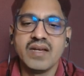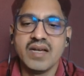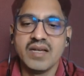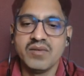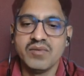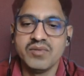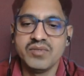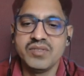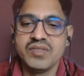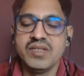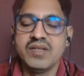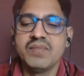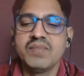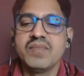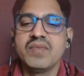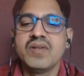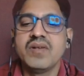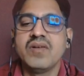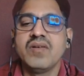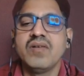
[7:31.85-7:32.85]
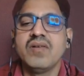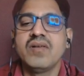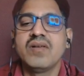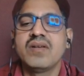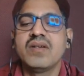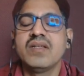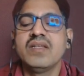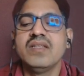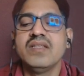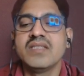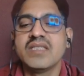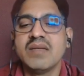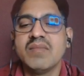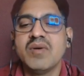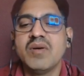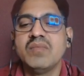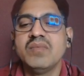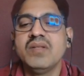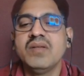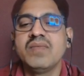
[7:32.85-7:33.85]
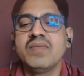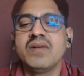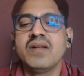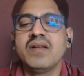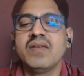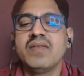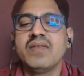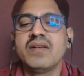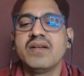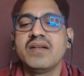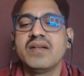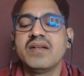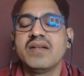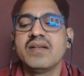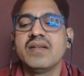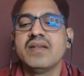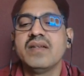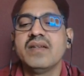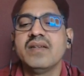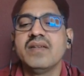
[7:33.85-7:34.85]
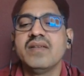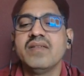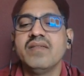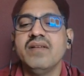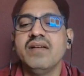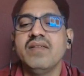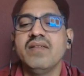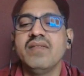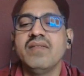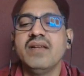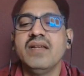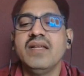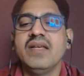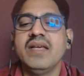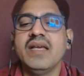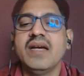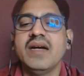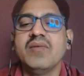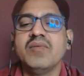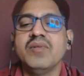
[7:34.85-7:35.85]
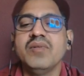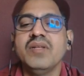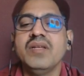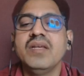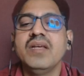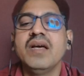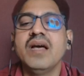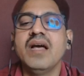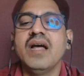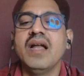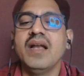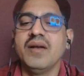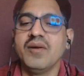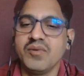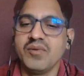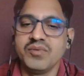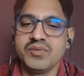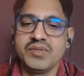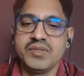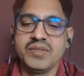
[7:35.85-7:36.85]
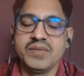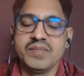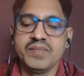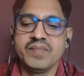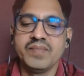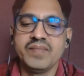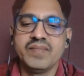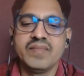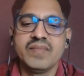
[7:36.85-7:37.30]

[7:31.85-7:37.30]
gynoecium or in some of the flowers will only have the androecium.